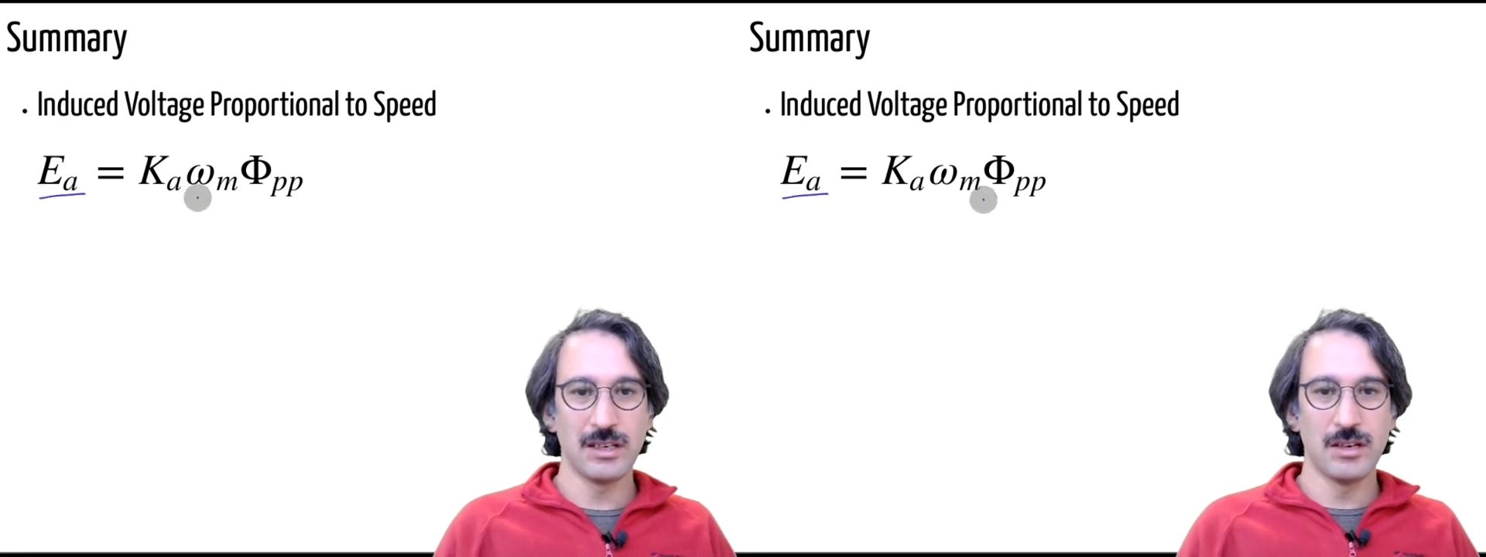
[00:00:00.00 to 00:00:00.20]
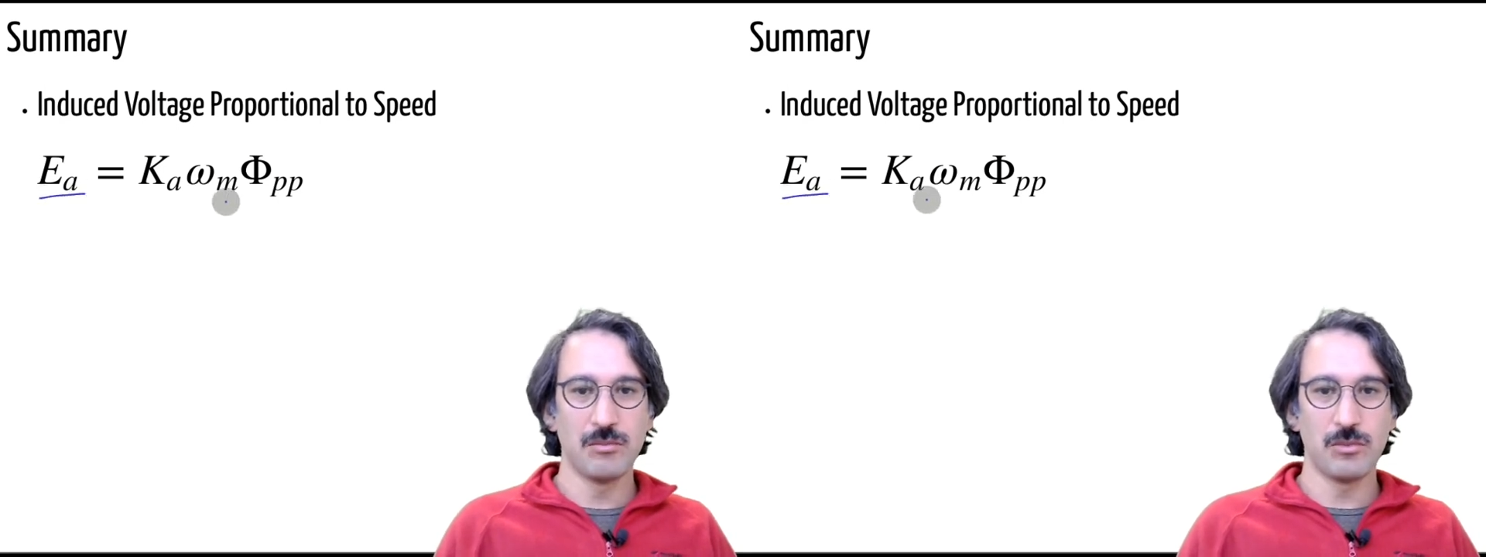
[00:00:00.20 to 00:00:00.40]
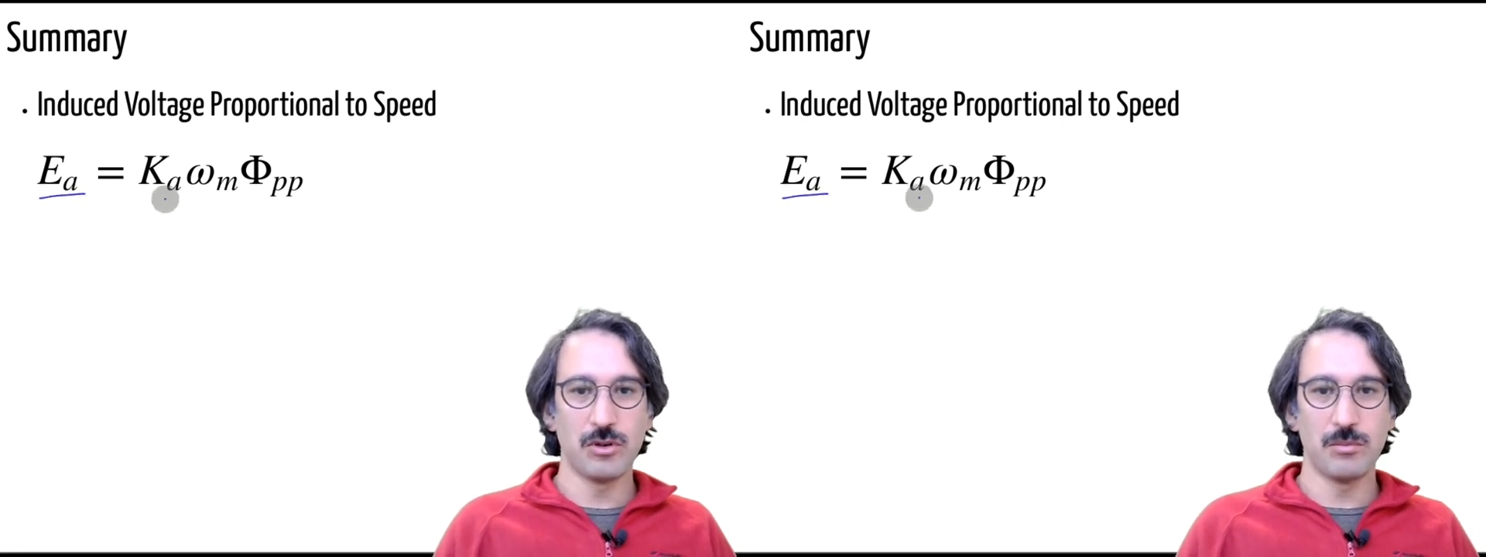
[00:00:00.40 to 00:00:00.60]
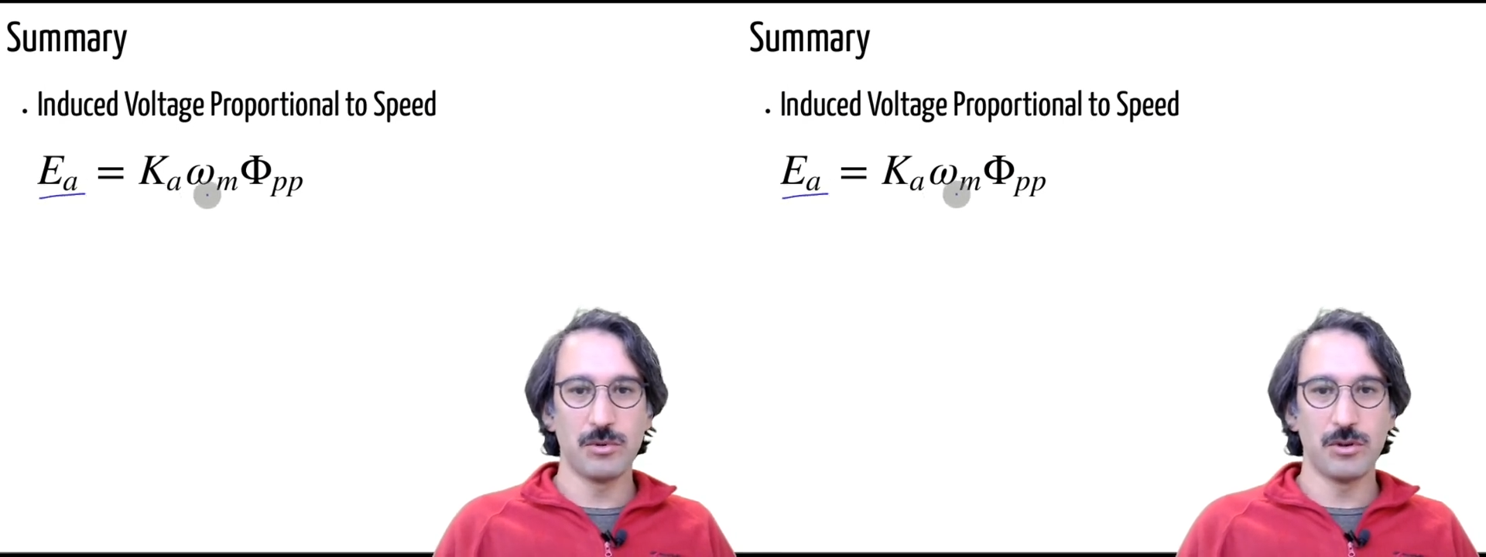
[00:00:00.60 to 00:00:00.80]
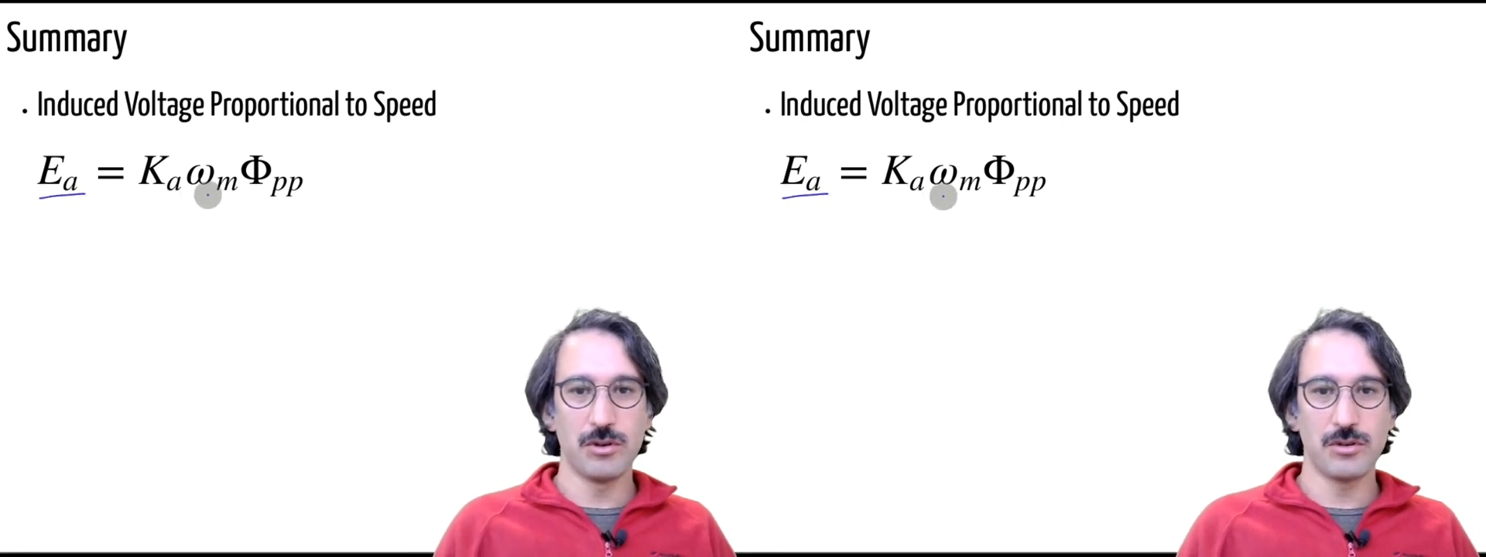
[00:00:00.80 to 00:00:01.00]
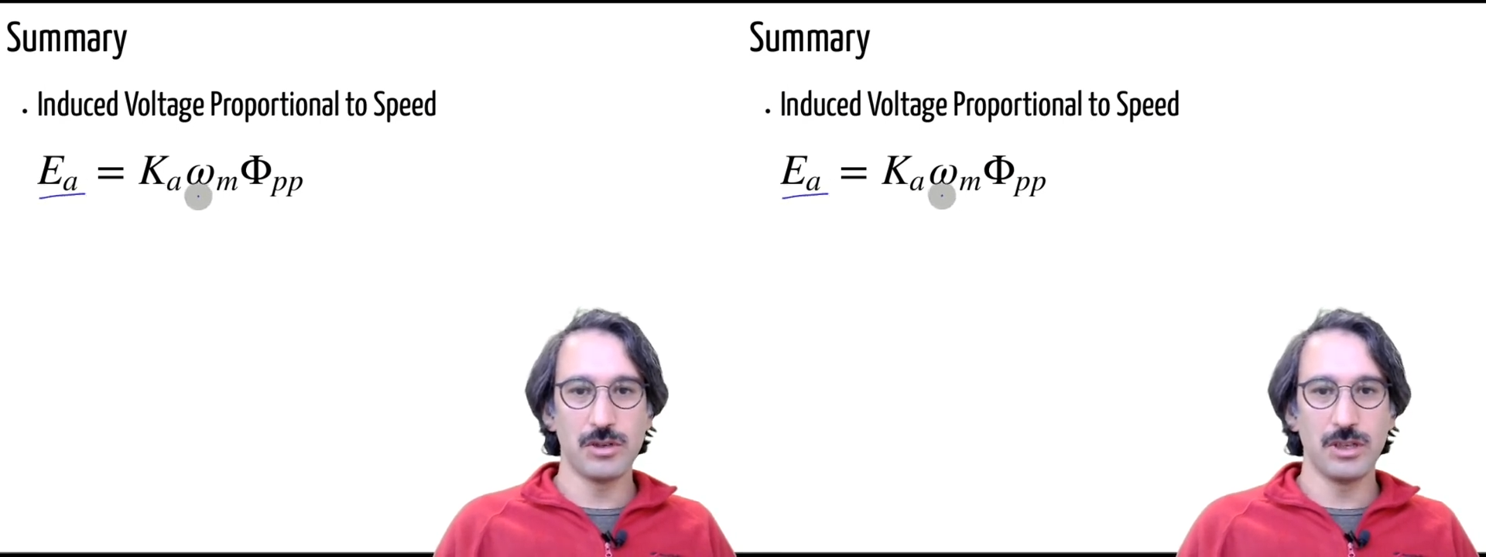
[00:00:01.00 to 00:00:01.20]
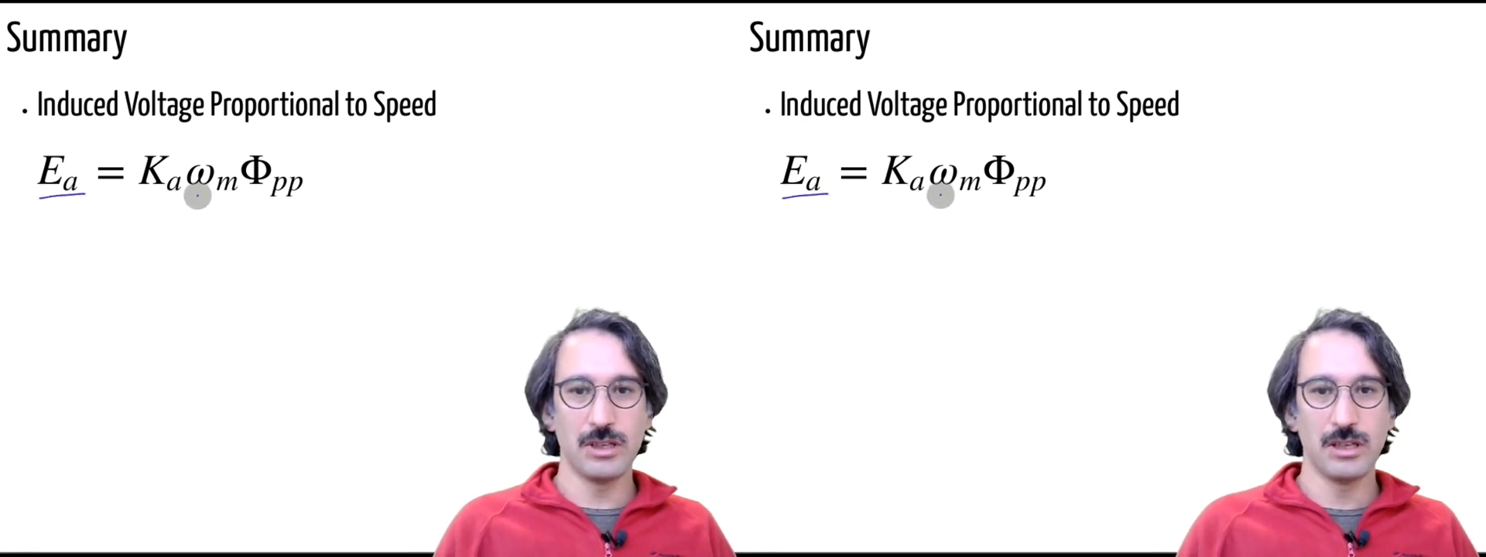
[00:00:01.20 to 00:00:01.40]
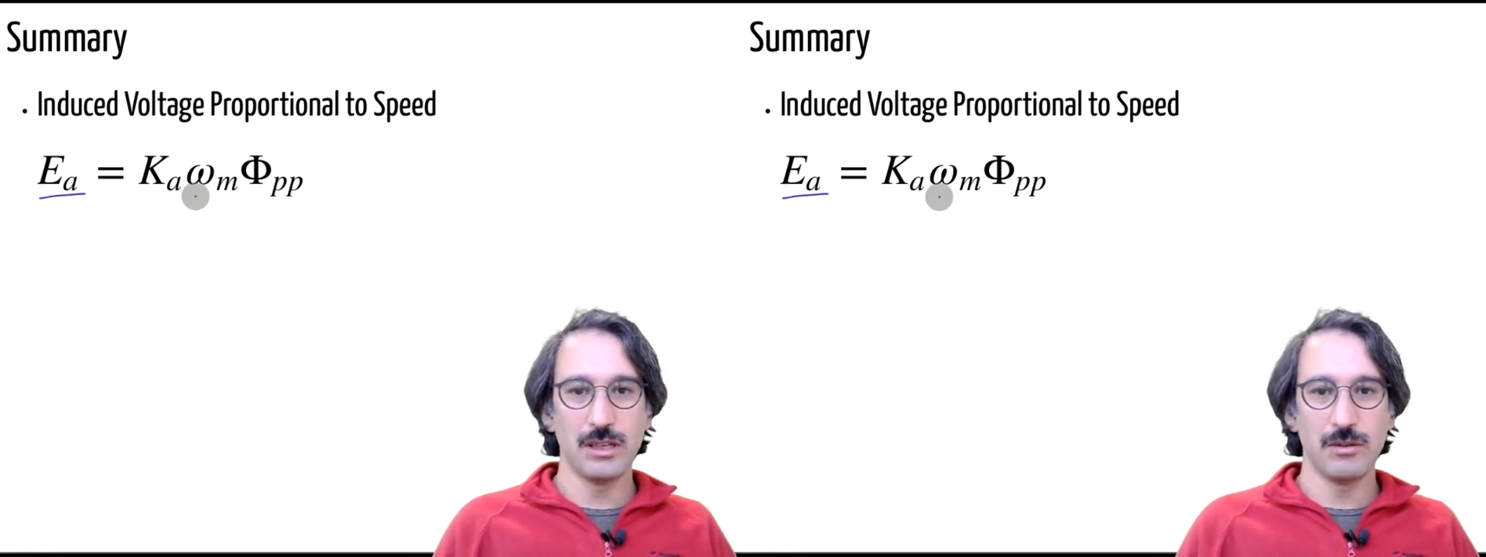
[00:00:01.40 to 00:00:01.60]
proportional
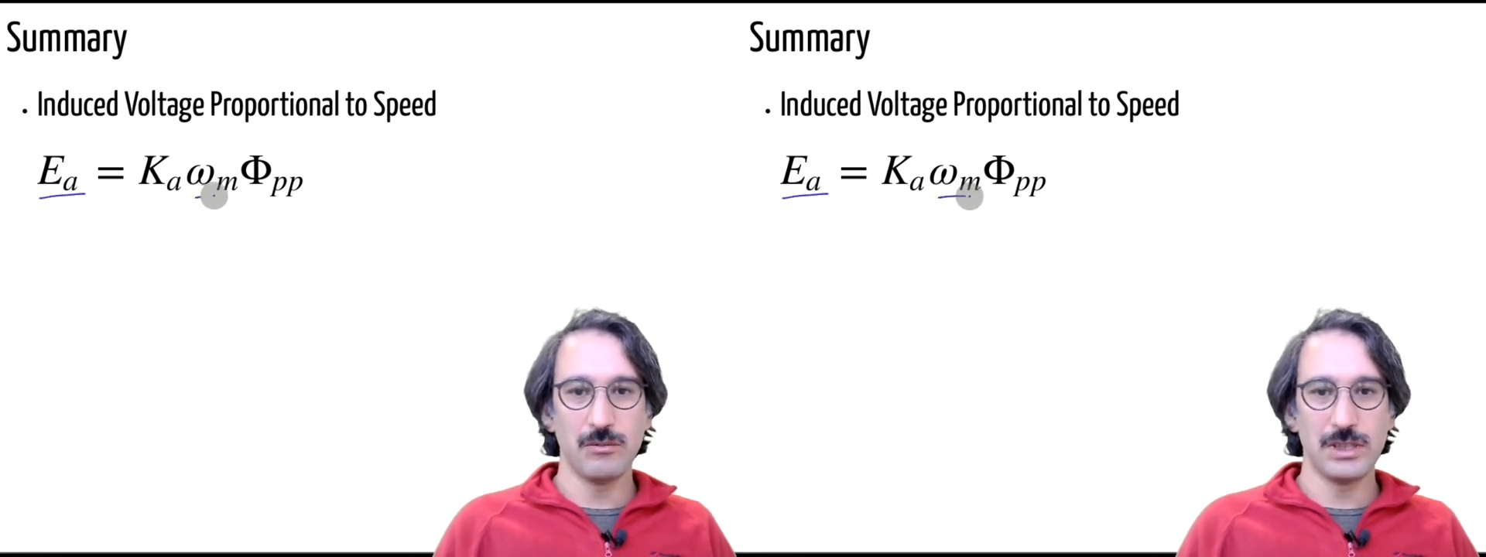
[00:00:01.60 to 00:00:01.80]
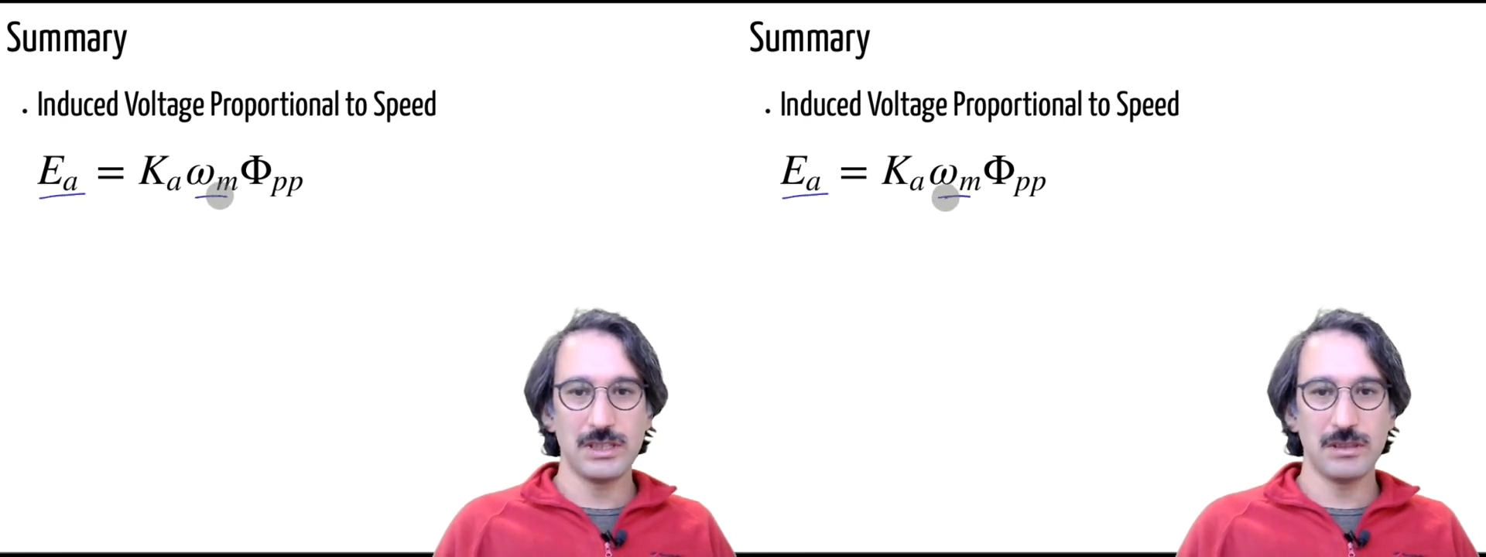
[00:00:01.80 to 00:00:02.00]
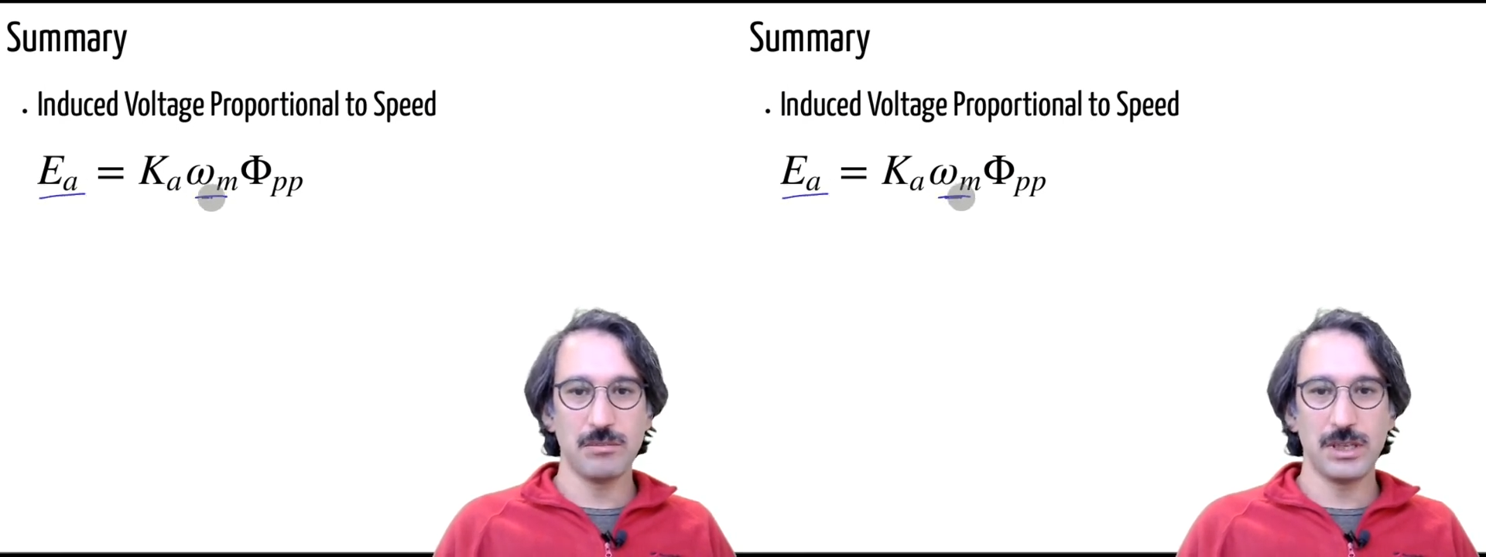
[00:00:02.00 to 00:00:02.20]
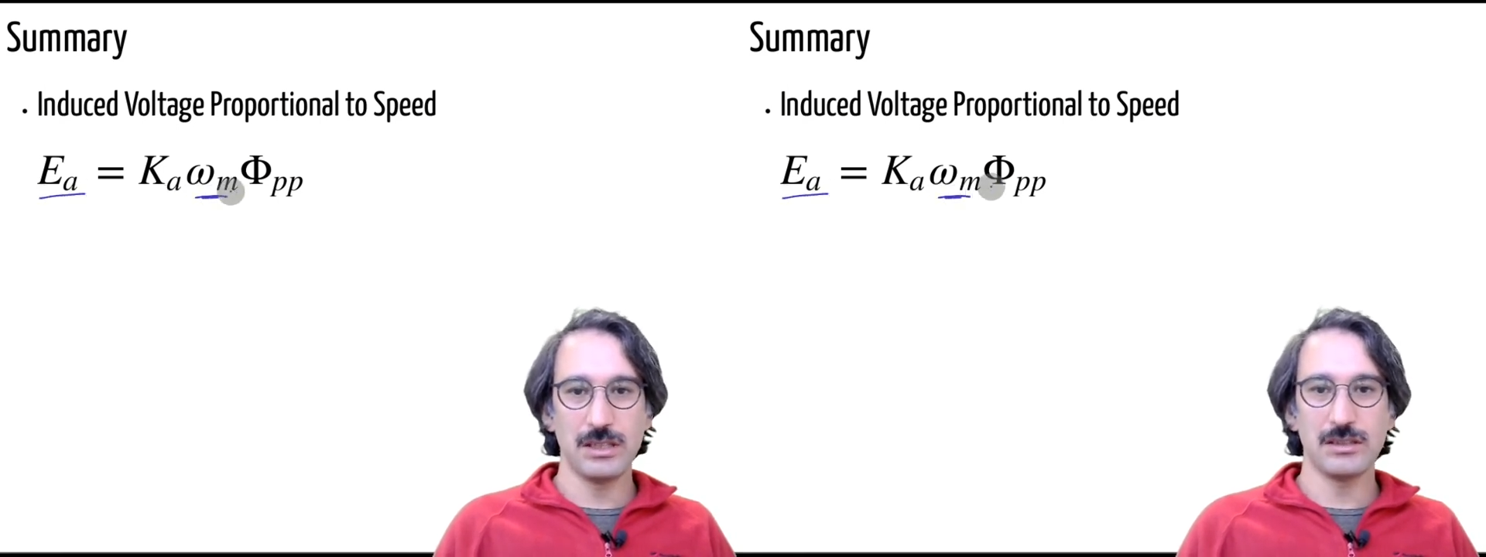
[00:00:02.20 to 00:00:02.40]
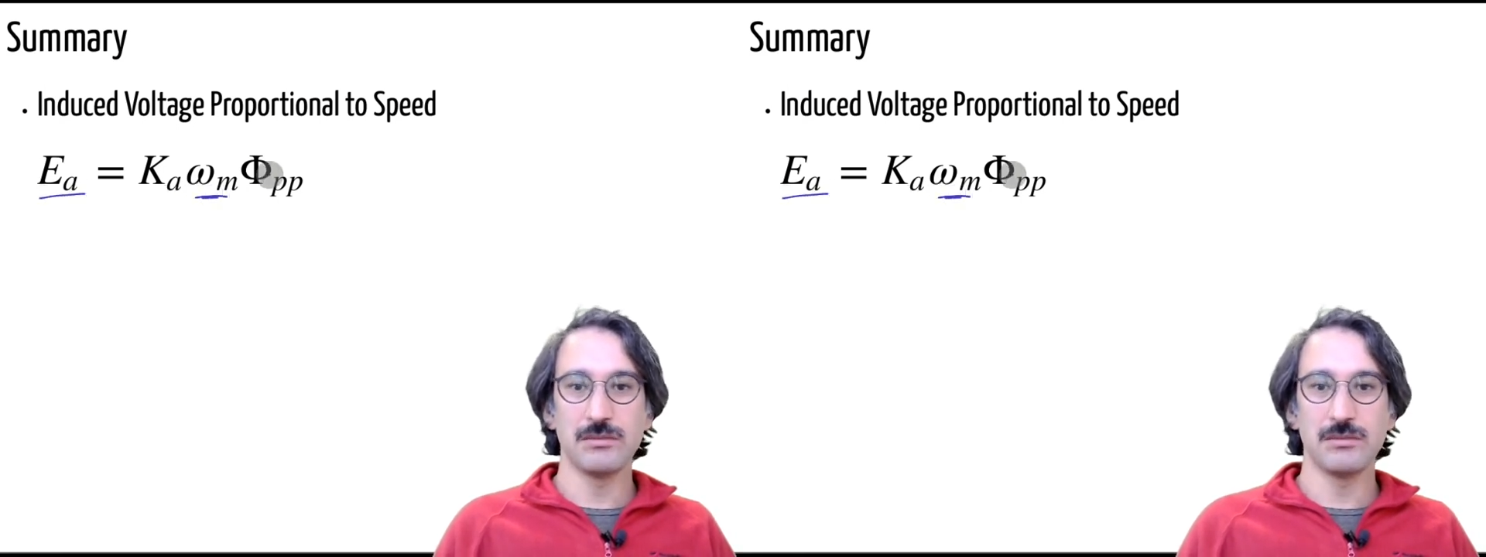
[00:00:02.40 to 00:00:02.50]
with speed.